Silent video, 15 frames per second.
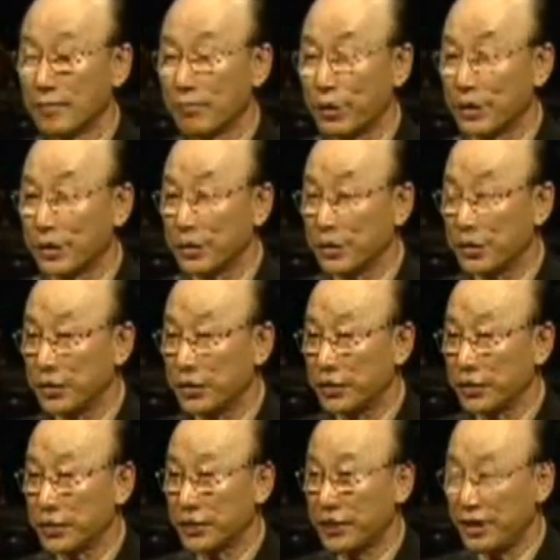Brothers and
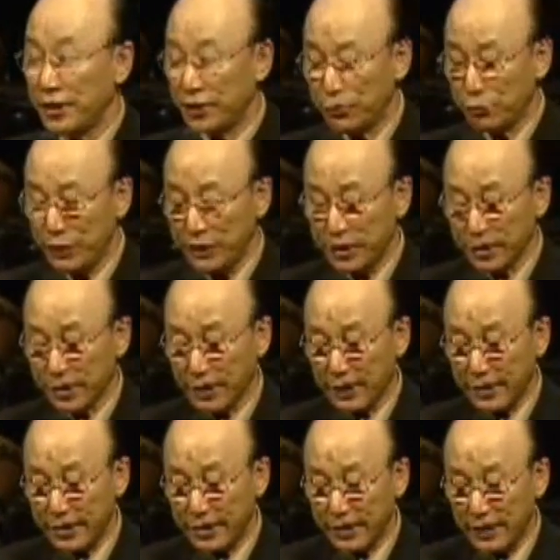sisters, this is the reason
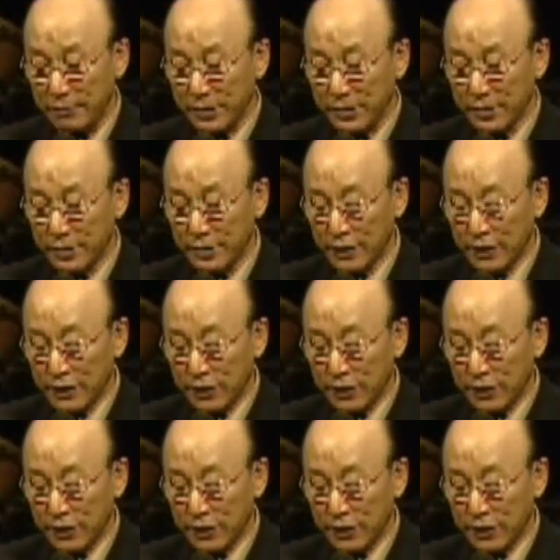God has given